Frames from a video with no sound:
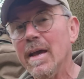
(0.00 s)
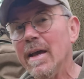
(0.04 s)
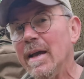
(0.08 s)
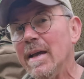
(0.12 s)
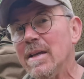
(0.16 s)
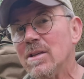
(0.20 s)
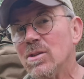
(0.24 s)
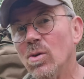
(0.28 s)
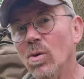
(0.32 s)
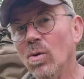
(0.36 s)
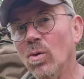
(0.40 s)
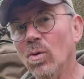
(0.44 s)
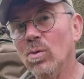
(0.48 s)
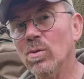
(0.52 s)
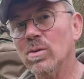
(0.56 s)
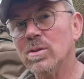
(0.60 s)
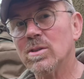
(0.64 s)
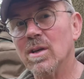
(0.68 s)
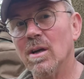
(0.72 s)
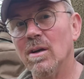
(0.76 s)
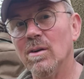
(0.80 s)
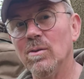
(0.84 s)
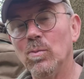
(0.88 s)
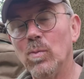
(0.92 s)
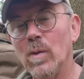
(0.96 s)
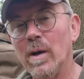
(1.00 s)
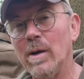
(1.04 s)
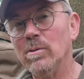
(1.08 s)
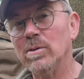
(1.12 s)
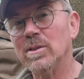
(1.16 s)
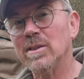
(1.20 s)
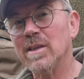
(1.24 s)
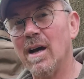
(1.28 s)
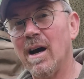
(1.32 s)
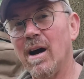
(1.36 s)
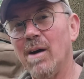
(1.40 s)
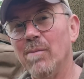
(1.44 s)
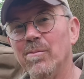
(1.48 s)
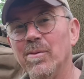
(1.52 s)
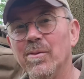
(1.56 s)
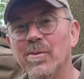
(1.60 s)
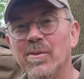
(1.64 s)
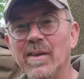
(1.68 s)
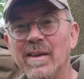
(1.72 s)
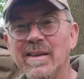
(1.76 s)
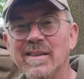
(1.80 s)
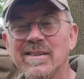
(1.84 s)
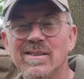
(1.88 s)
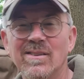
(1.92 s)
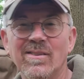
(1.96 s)
It's also well set up for
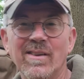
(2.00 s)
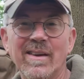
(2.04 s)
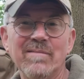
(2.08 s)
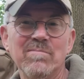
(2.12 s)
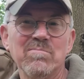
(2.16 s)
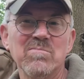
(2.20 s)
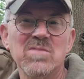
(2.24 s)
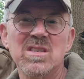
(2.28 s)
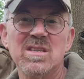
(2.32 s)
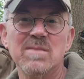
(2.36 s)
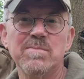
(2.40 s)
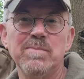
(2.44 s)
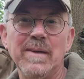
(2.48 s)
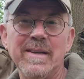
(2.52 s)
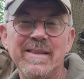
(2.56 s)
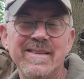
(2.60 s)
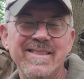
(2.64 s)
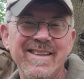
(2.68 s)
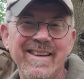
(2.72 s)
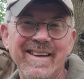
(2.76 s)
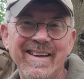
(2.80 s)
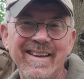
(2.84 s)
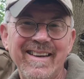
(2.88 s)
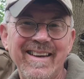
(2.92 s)
things like splitting